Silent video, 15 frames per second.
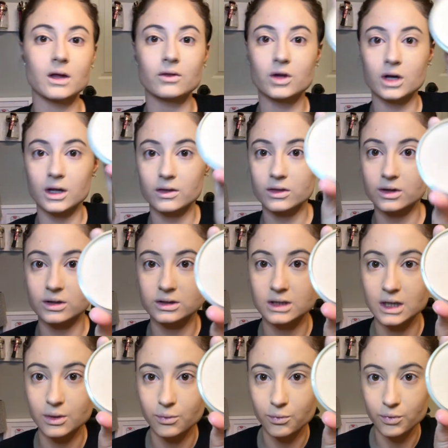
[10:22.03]
And look at, there's
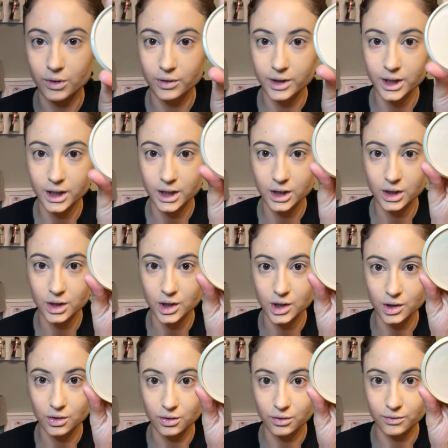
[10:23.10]
like really
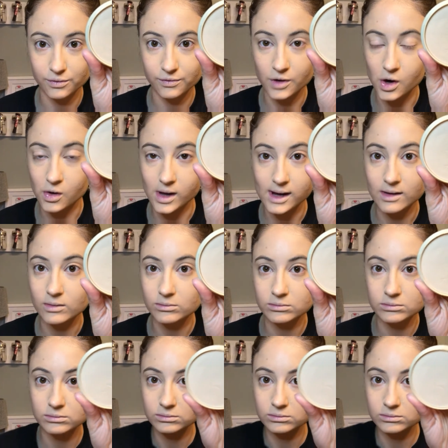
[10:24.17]
no fallout.